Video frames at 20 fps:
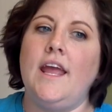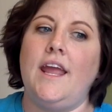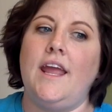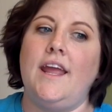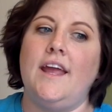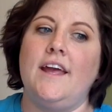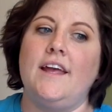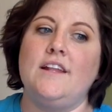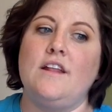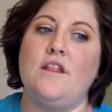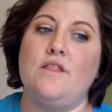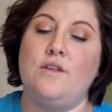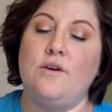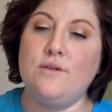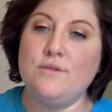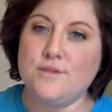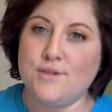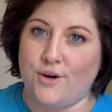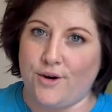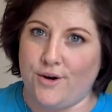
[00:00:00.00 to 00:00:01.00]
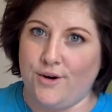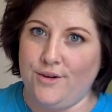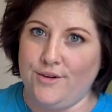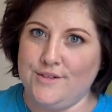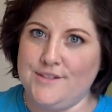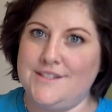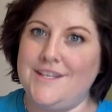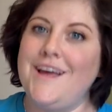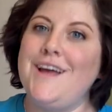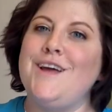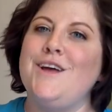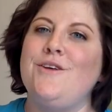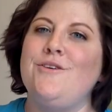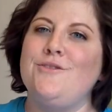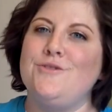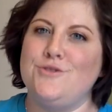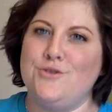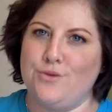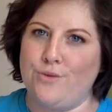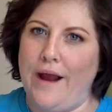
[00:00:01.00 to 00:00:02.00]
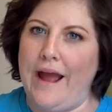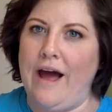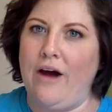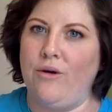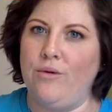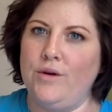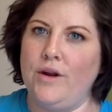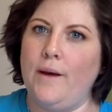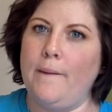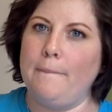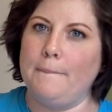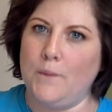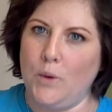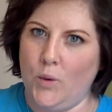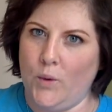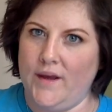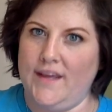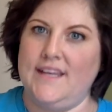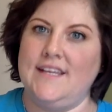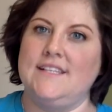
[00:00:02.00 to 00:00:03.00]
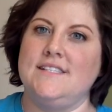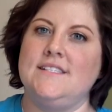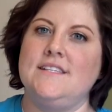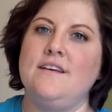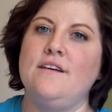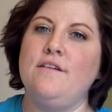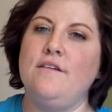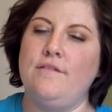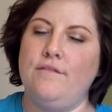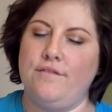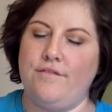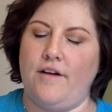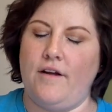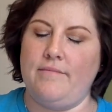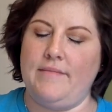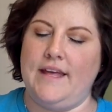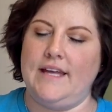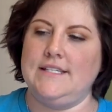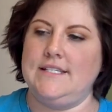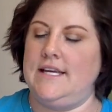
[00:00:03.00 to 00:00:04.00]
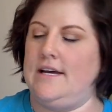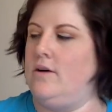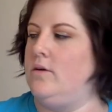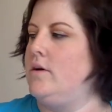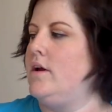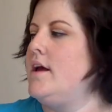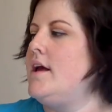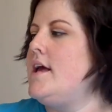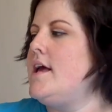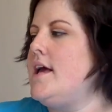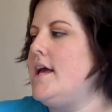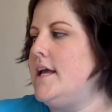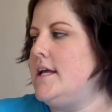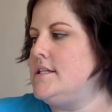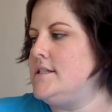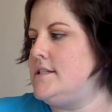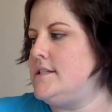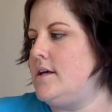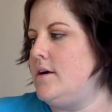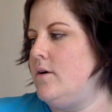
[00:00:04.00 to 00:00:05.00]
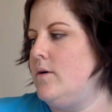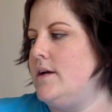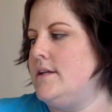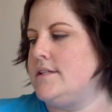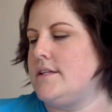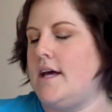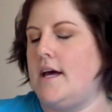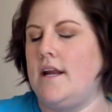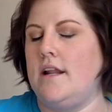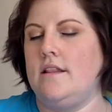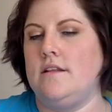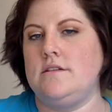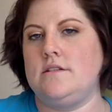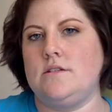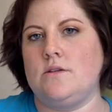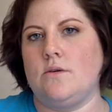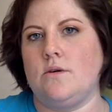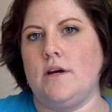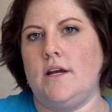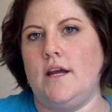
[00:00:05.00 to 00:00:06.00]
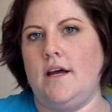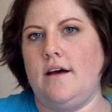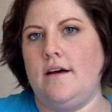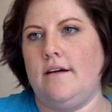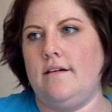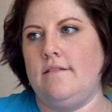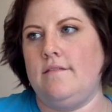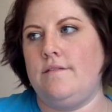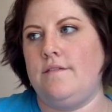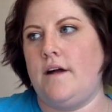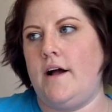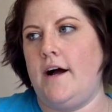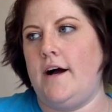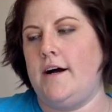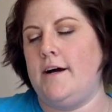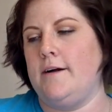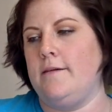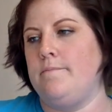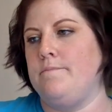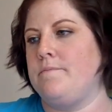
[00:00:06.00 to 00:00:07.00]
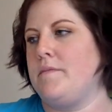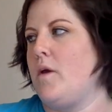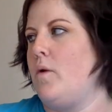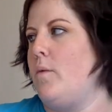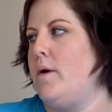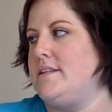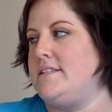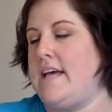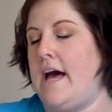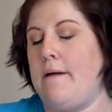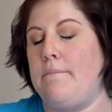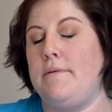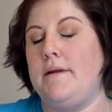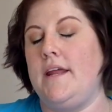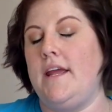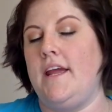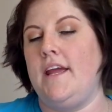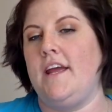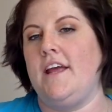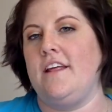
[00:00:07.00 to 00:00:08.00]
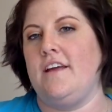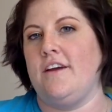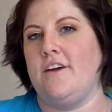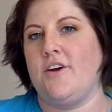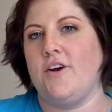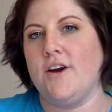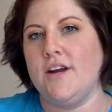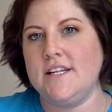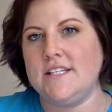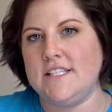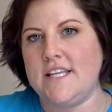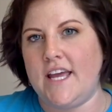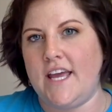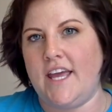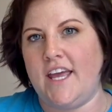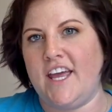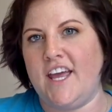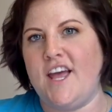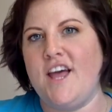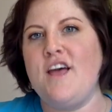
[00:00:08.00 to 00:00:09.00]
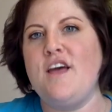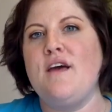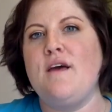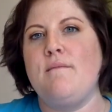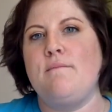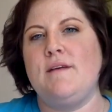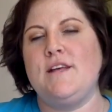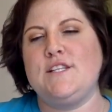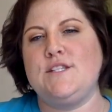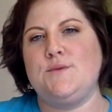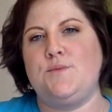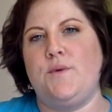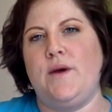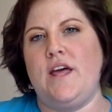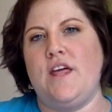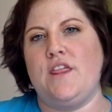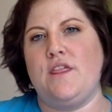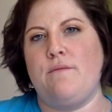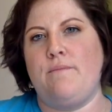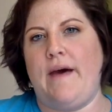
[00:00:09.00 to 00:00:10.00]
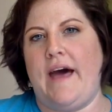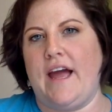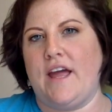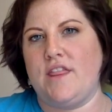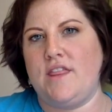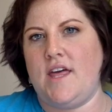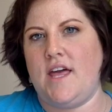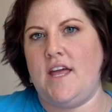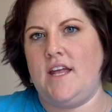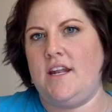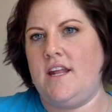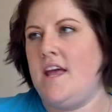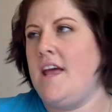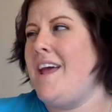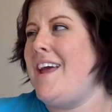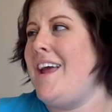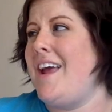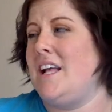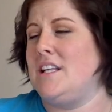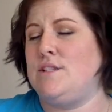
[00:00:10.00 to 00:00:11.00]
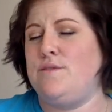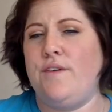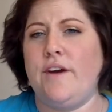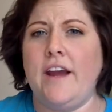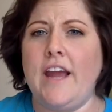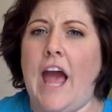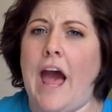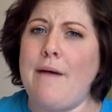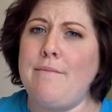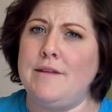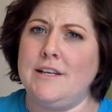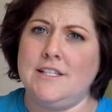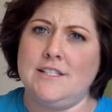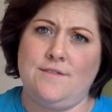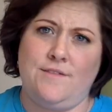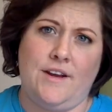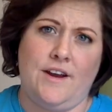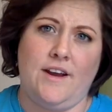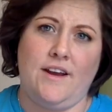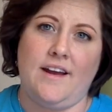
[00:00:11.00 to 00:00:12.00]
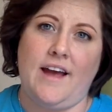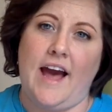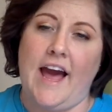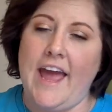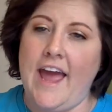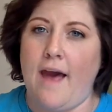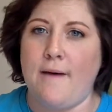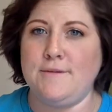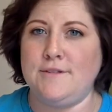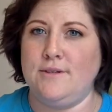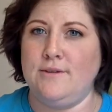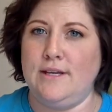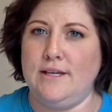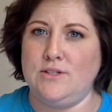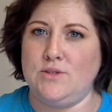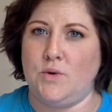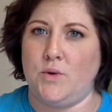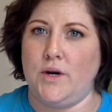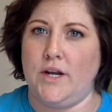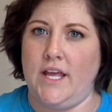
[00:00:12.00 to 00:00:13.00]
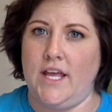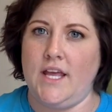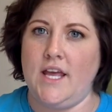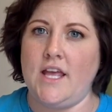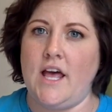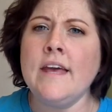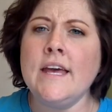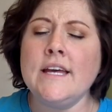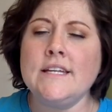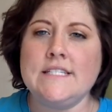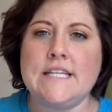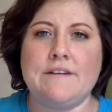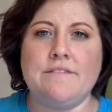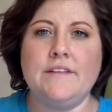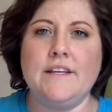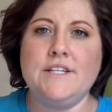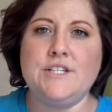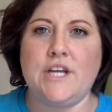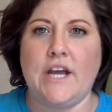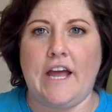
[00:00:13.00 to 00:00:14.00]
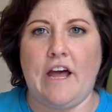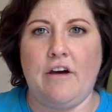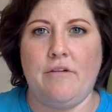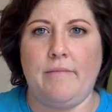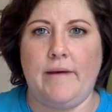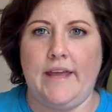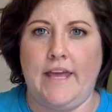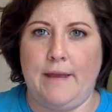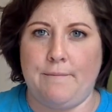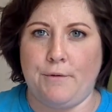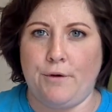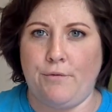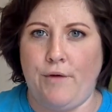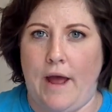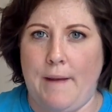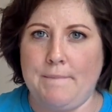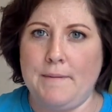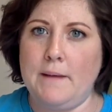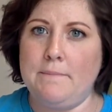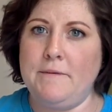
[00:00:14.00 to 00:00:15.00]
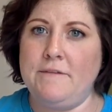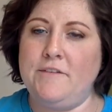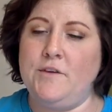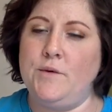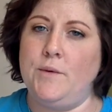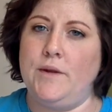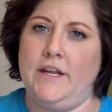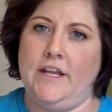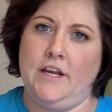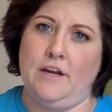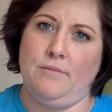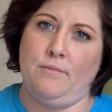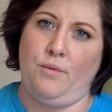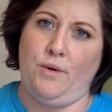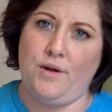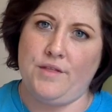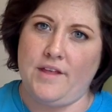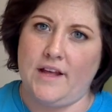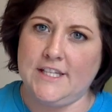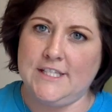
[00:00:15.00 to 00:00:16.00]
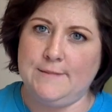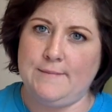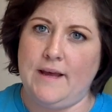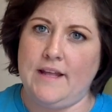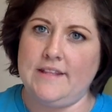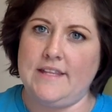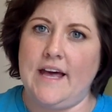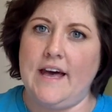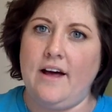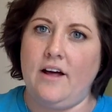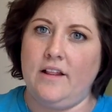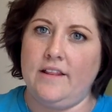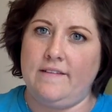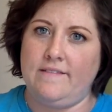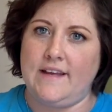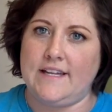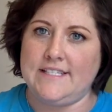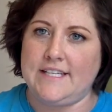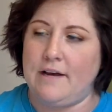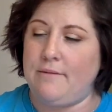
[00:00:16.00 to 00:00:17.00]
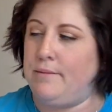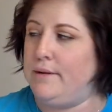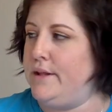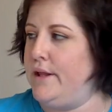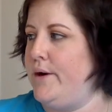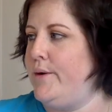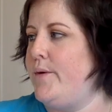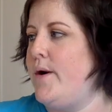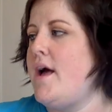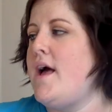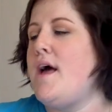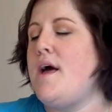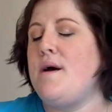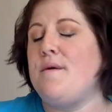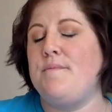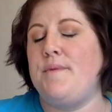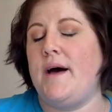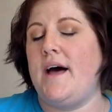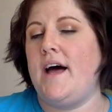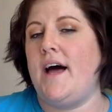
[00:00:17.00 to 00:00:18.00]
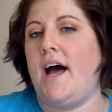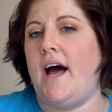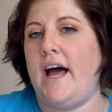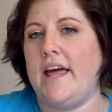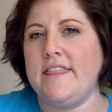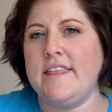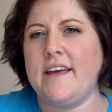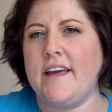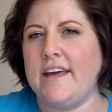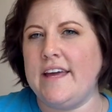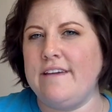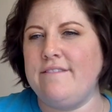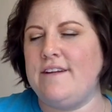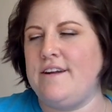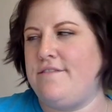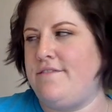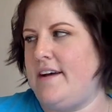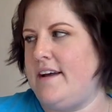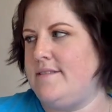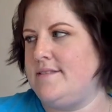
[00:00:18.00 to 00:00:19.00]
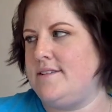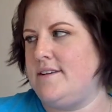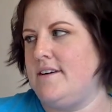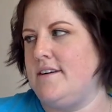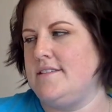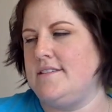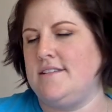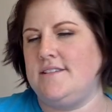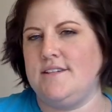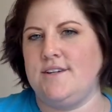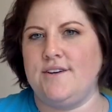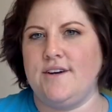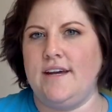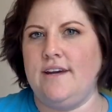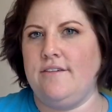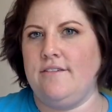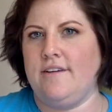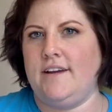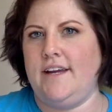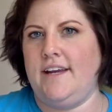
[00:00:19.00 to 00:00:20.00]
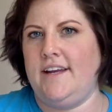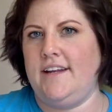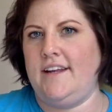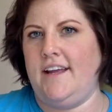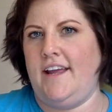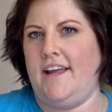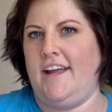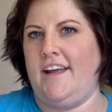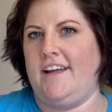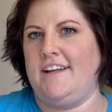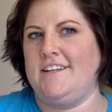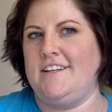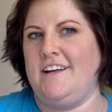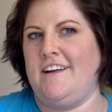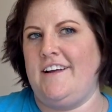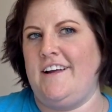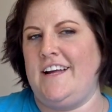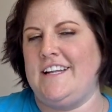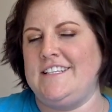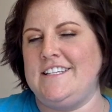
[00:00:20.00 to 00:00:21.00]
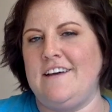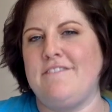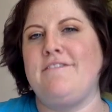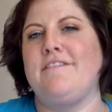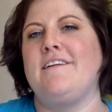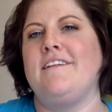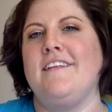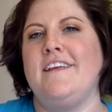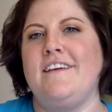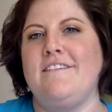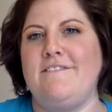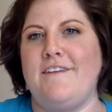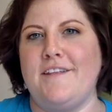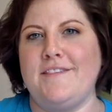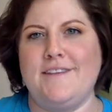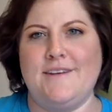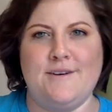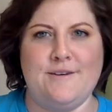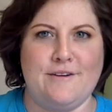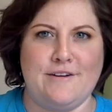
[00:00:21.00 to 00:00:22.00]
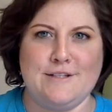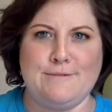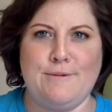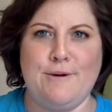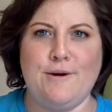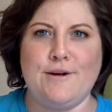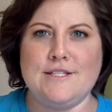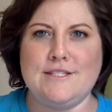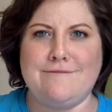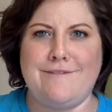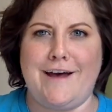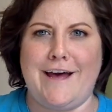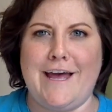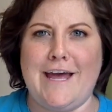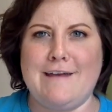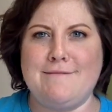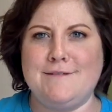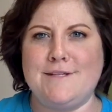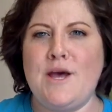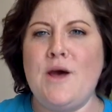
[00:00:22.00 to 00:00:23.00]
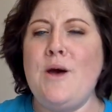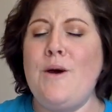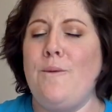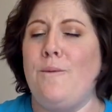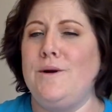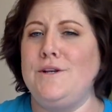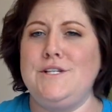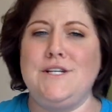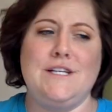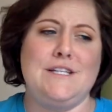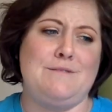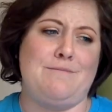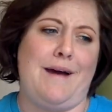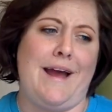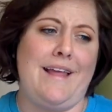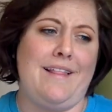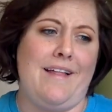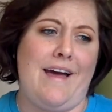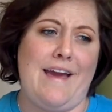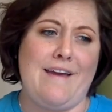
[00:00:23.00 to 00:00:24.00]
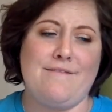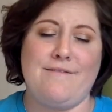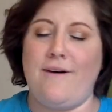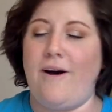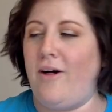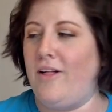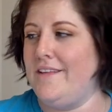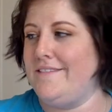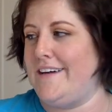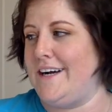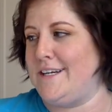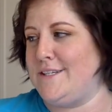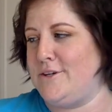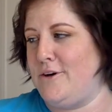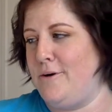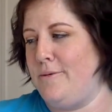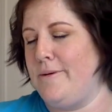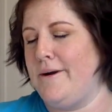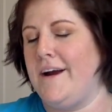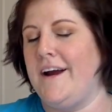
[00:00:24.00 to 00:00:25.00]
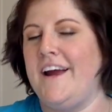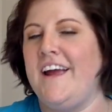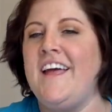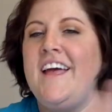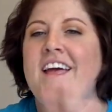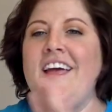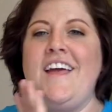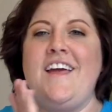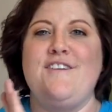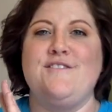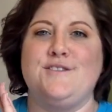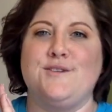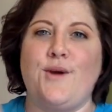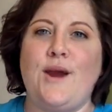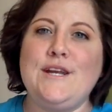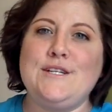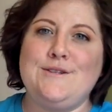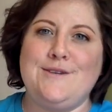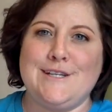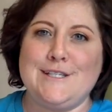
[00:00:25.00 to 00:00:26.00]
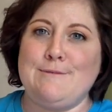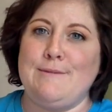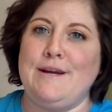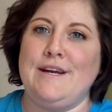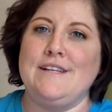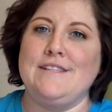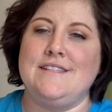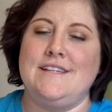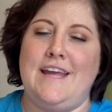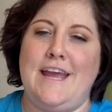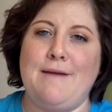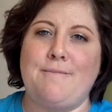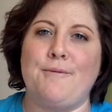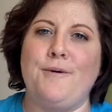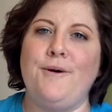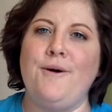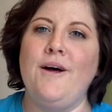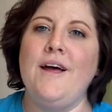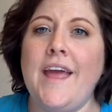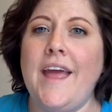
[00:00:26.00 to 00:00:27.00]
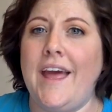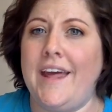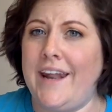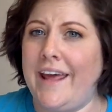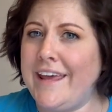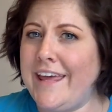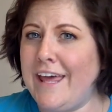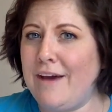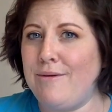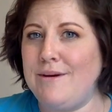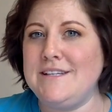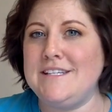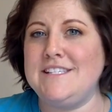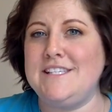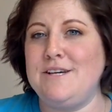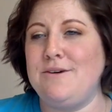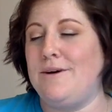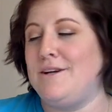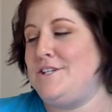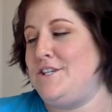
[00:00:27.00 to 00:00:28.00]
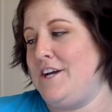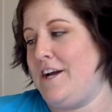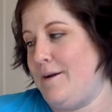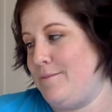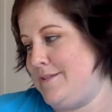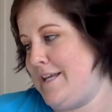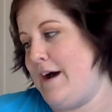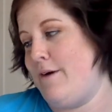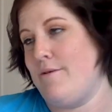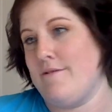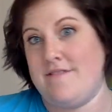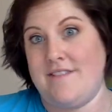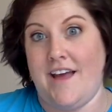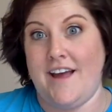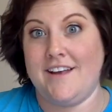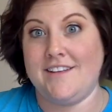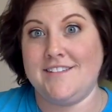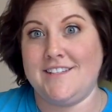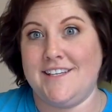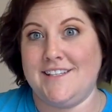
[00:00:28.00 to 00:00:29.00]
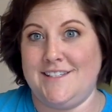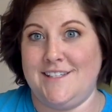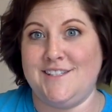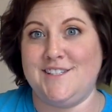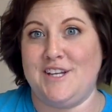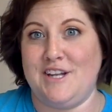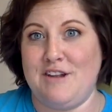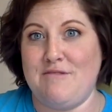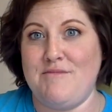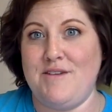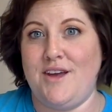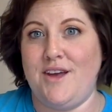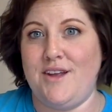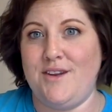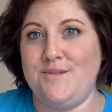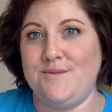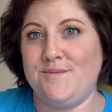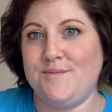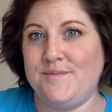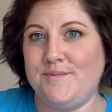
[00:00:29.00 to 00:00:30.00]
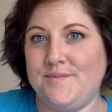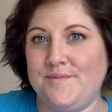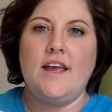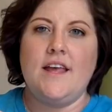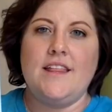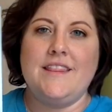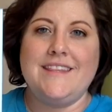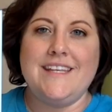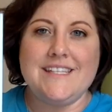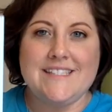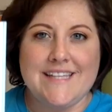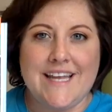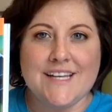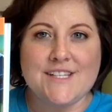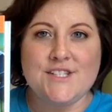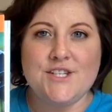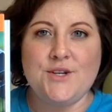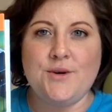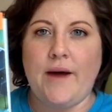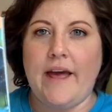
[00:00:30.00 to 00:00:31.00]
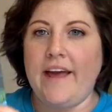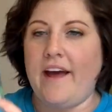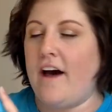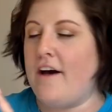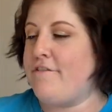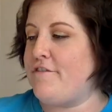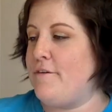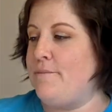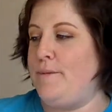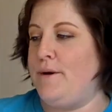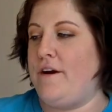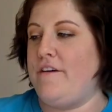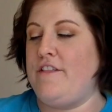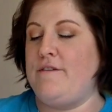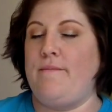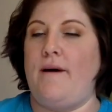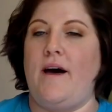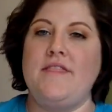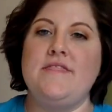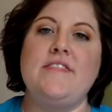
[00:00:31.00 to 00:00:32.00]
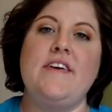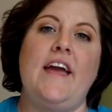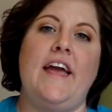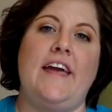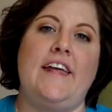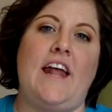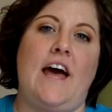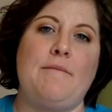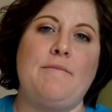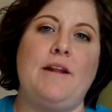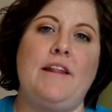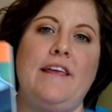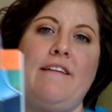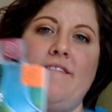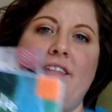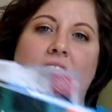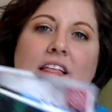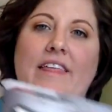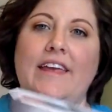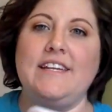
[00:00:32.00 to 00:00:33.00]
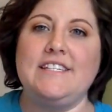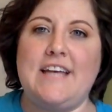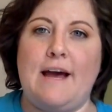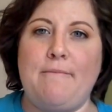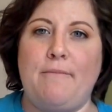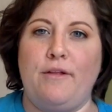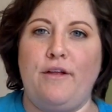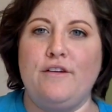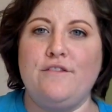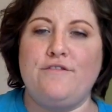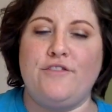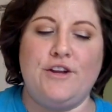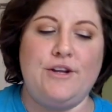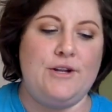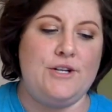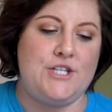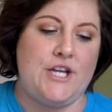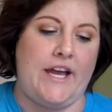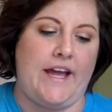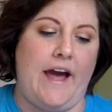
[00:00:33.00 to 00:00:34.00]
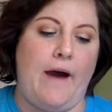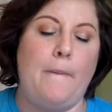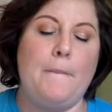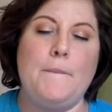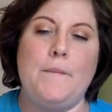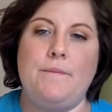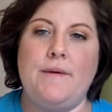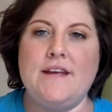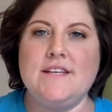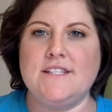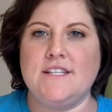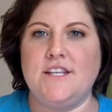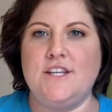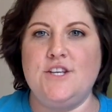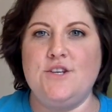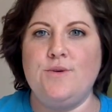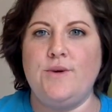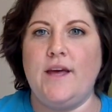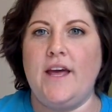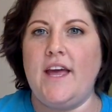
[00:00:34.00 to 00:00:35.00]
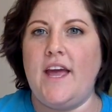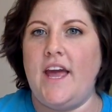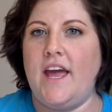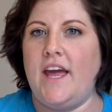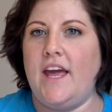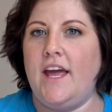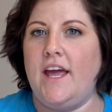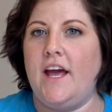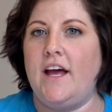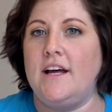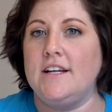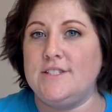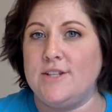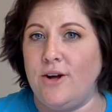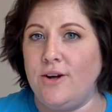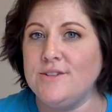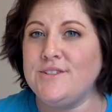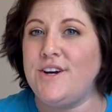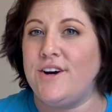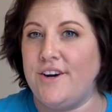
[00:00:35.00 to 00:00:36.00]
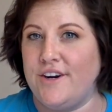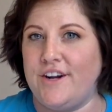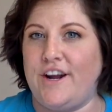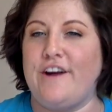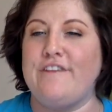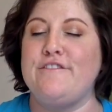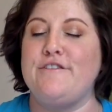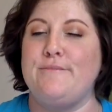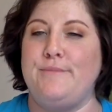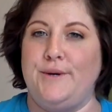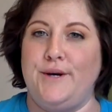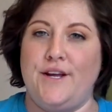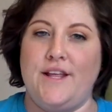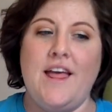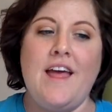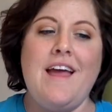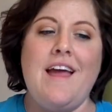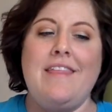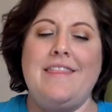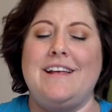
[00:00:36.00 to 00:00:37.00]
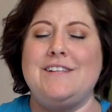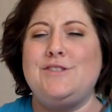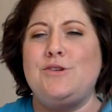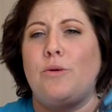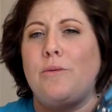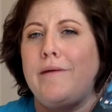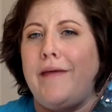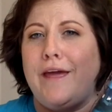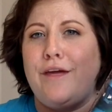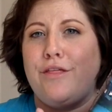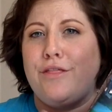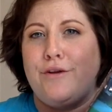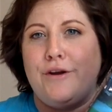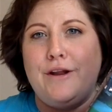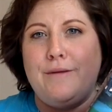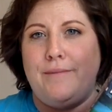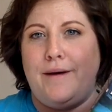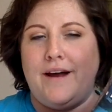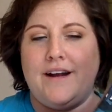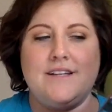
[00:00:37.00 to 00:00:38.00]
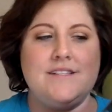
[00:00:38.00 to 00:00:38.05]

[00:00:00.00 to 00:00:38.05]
and those girls drown boys from that town. And so it's kind of the story of what's happening in current day mixed with back then. It's very atmospheric. I absolutely adored it. Definitely check out my April wrap-up if you want to hear more thoughts about that. I'll leave that down below. But I think I gave it a 5 stars. It's a great read, and I definitely felt the Hocus Pocus vibes, which is my life all of October. It was great to experience in April, and I can't wait to see what she comes out with next, because it's going to be good. These next 2 I got from Book of the Month, and I'm going to leave that link down below for you to check out. Basically, you get a adult hardcover book that's normally $30